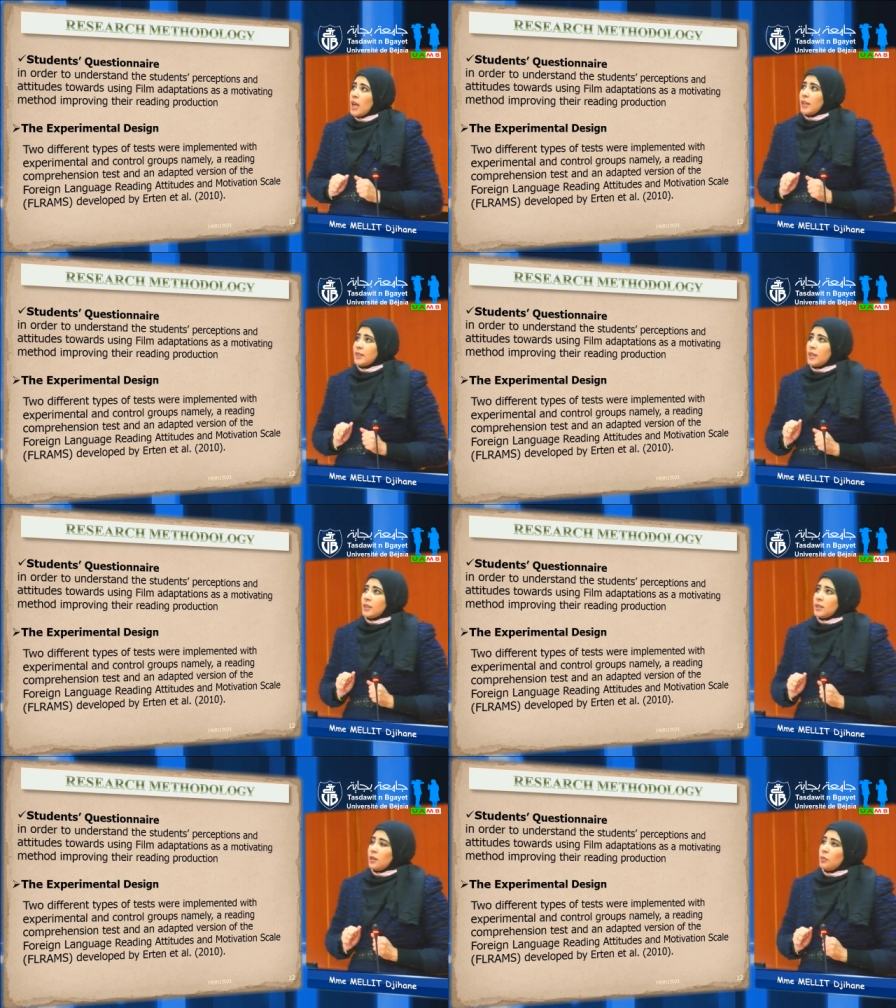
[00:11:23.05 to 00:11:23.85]
It
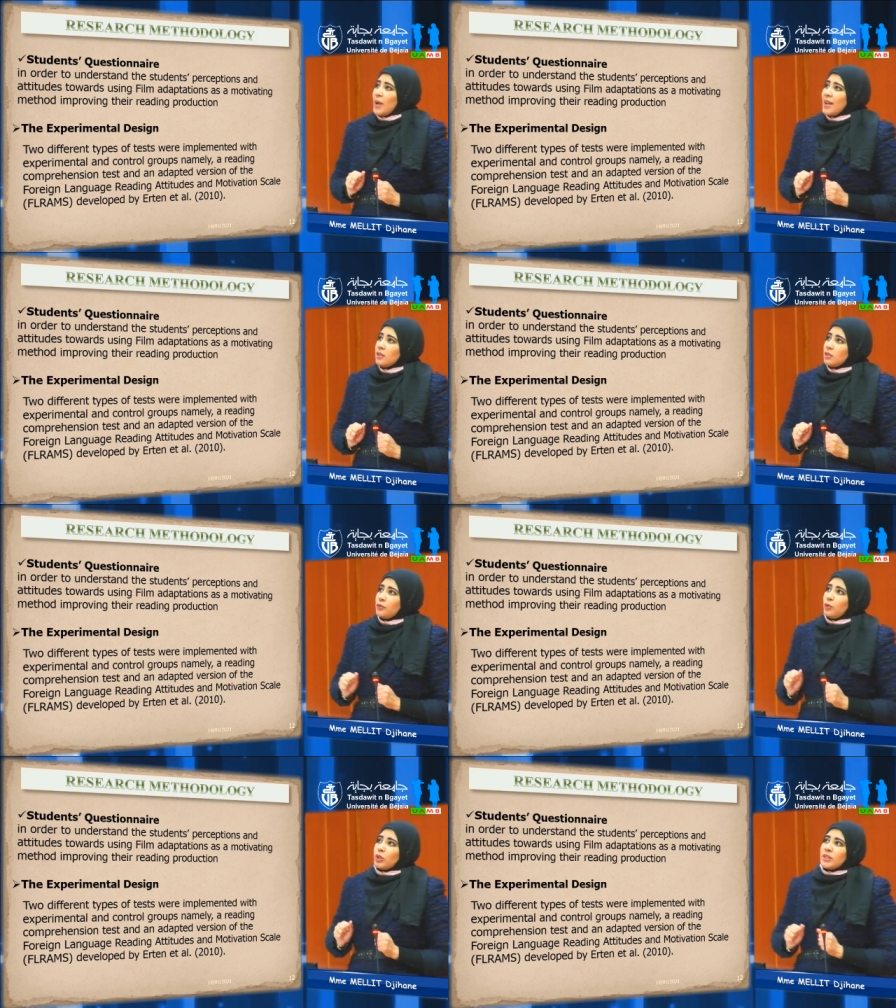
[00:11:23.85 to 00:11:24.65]
is meant
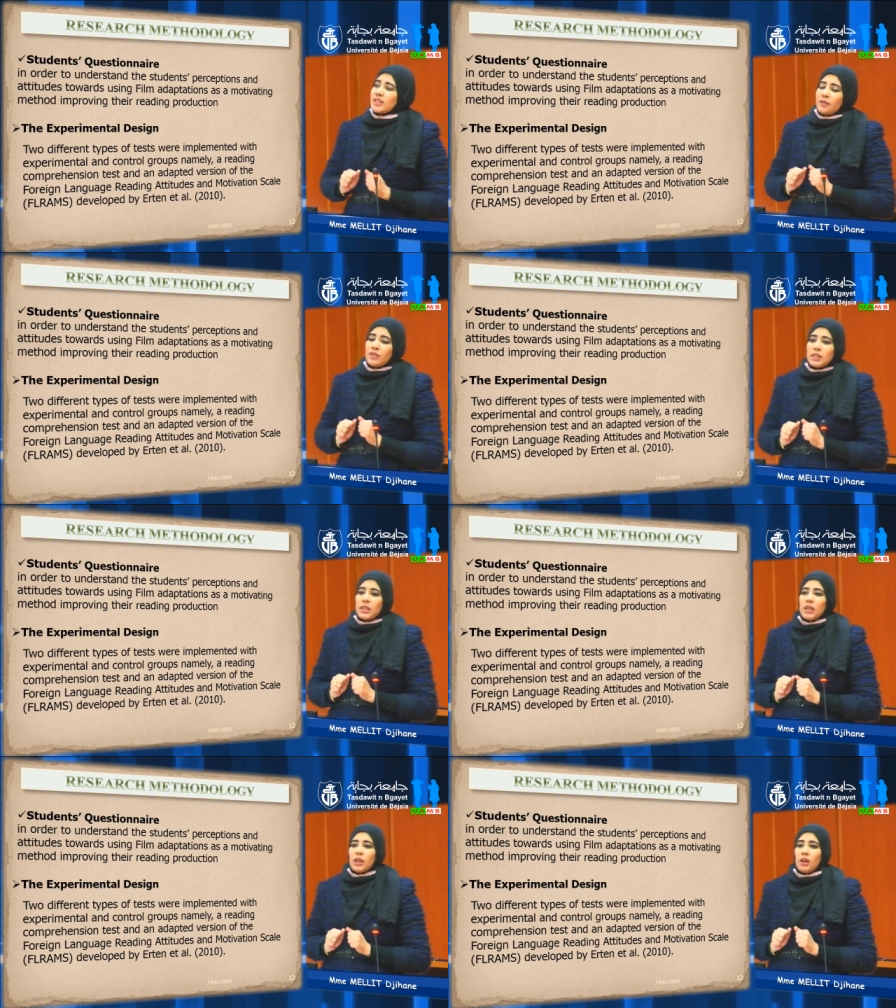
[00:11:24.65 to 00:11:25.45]
for the
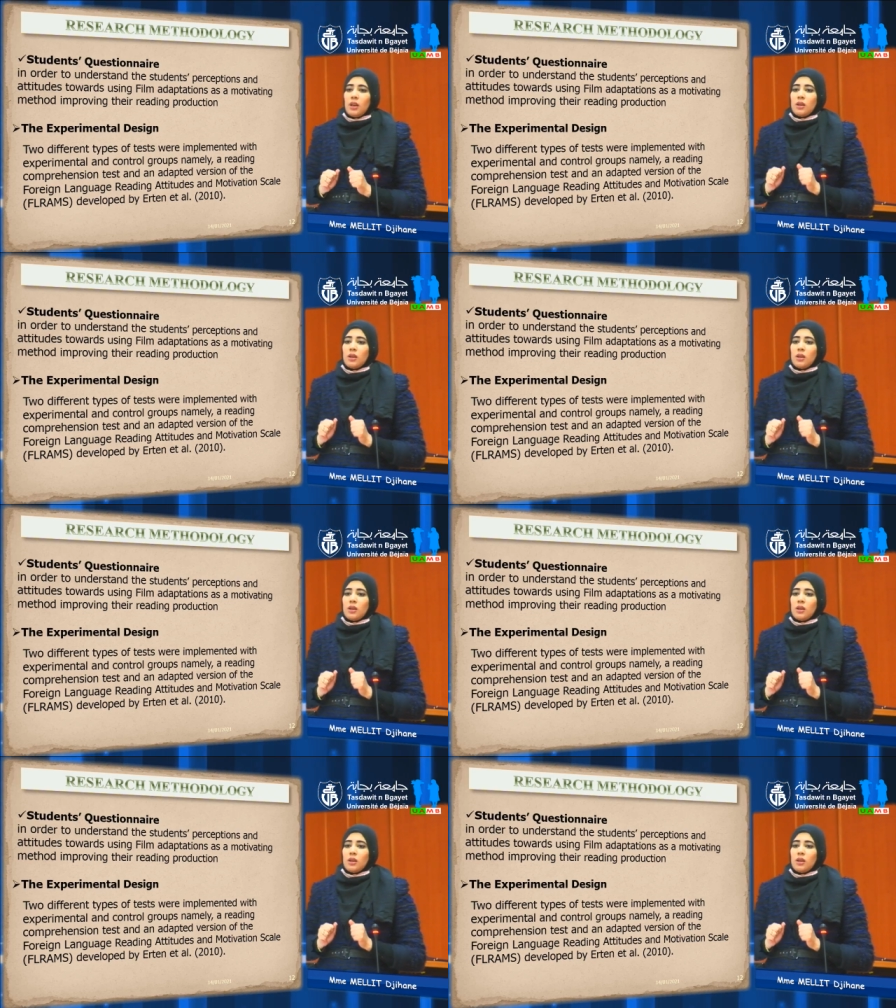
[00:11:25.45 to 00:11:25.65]
70